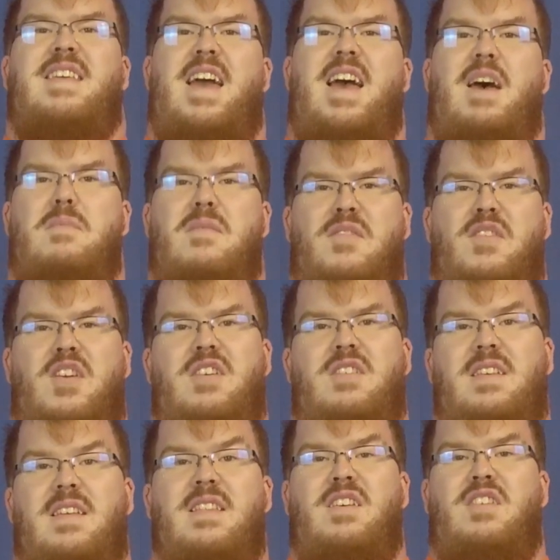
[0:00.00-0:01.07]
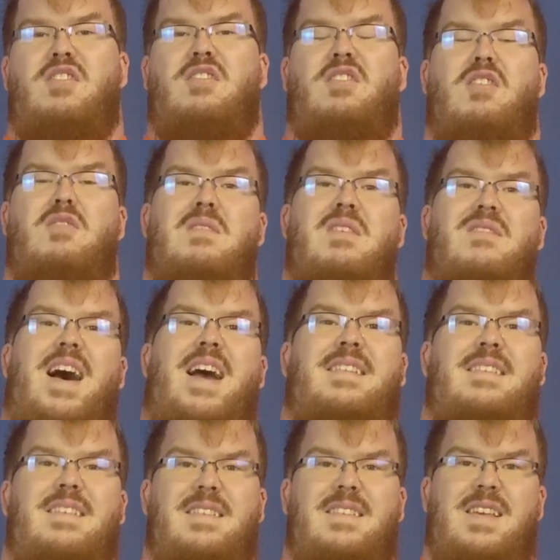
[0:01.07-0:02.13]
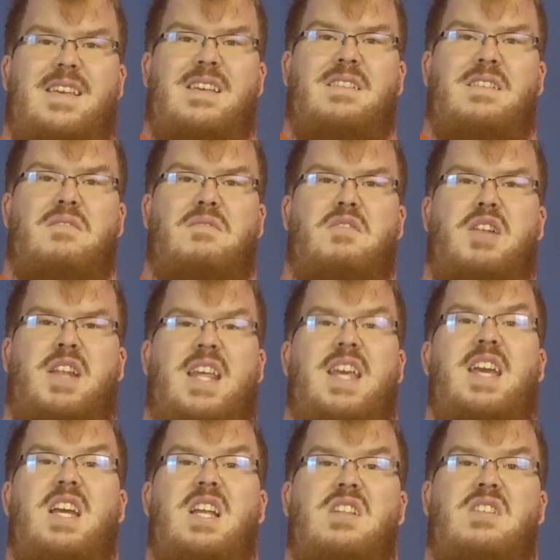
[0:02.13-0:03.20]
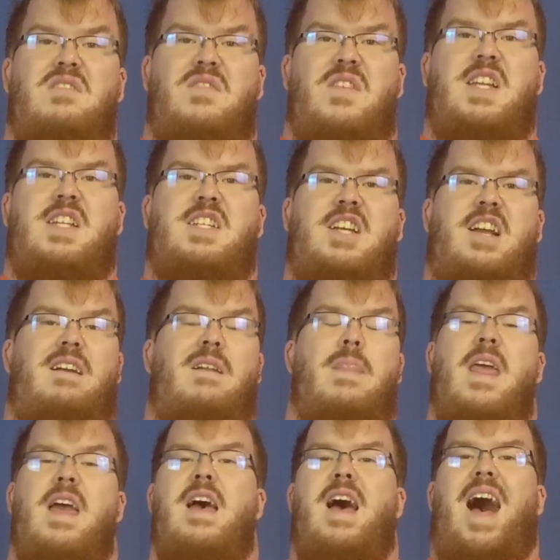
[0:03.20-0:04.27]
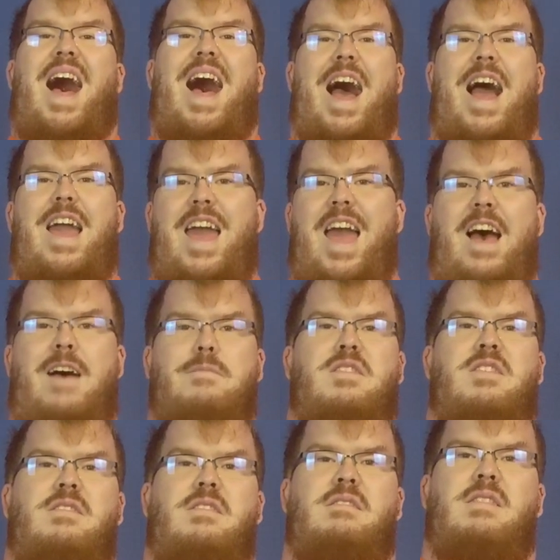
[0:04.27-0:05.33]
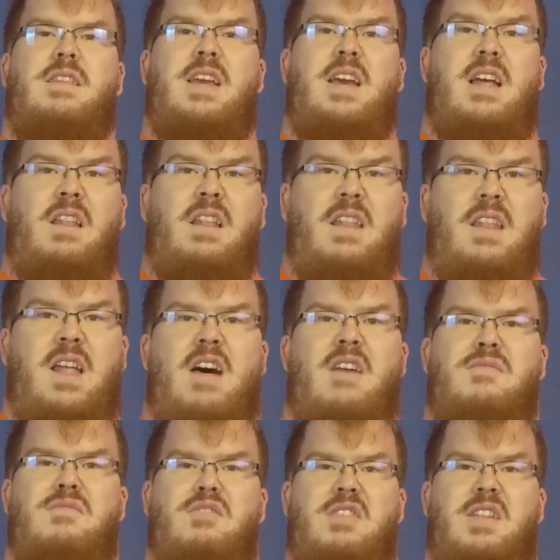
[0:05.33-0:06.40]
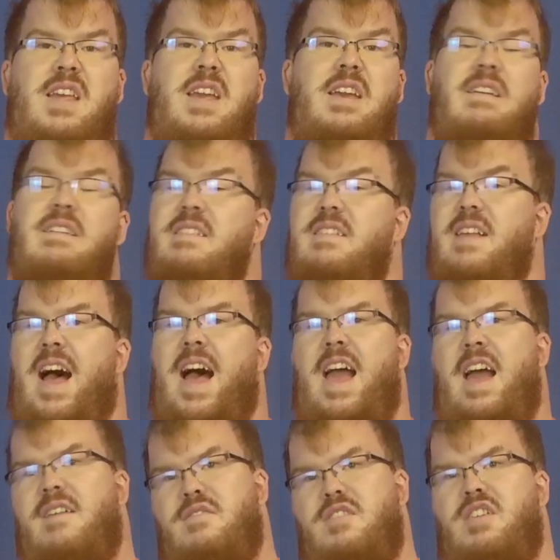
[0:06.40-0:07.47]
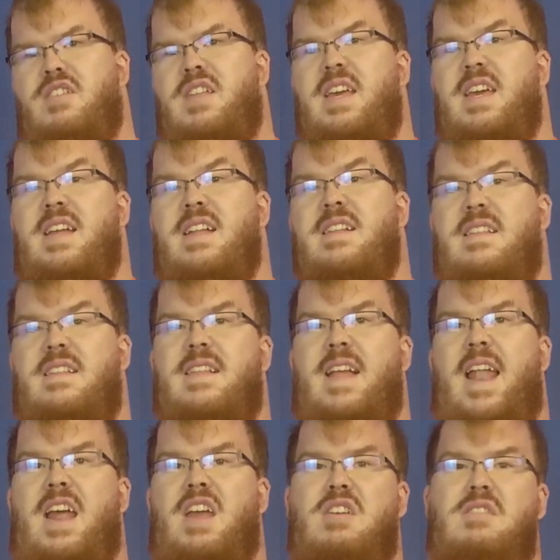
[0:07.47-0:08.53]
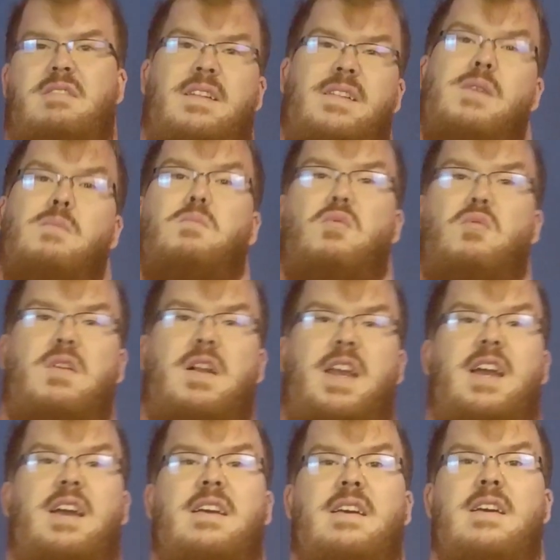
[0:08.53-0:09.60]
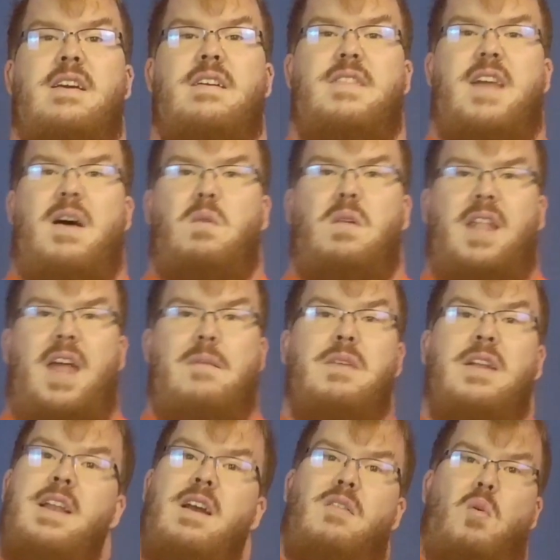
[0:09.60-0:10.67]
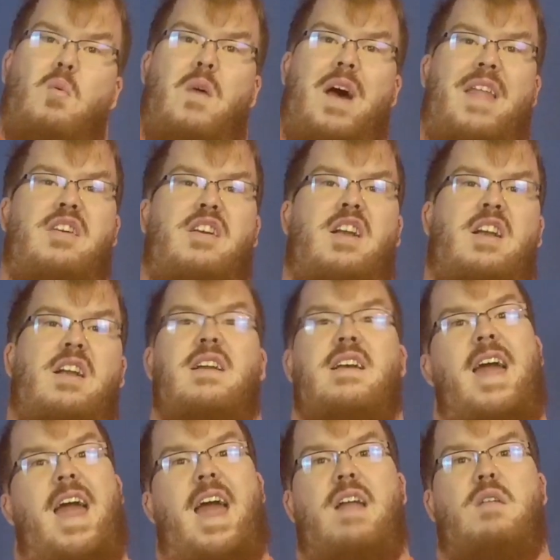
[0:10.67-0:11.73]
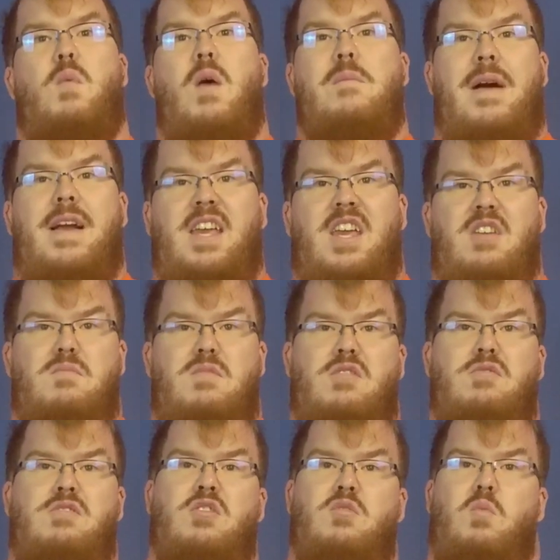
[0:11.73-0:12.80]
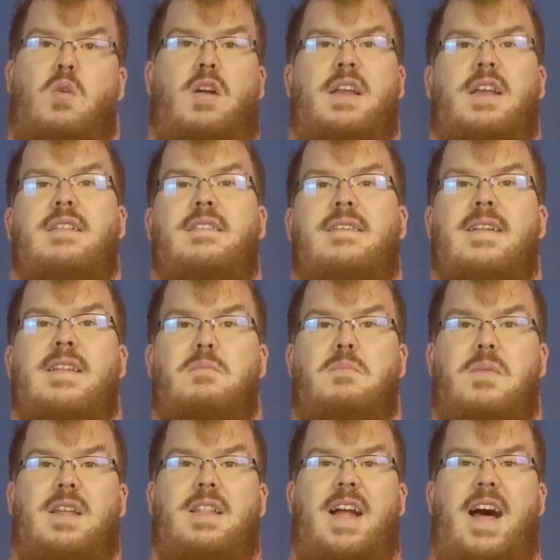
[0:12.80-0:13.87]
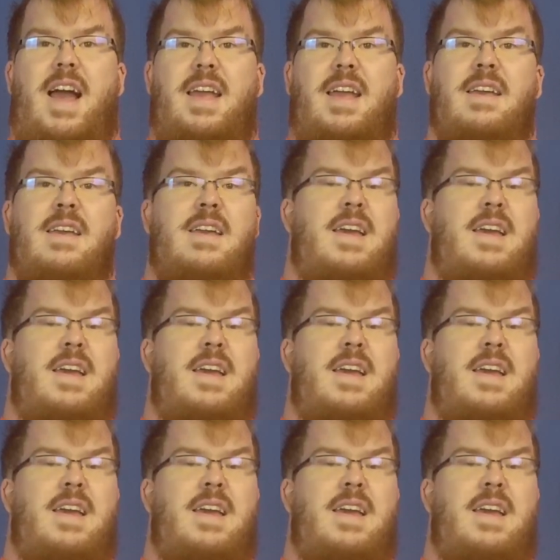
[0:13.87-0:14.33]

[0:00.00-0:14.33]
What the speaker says: tip for using the Google Home devices is the routines feature. I absolutely love routines. I have routines that I use in the morning that will let me know the weather and what my commute to work is gonna be like.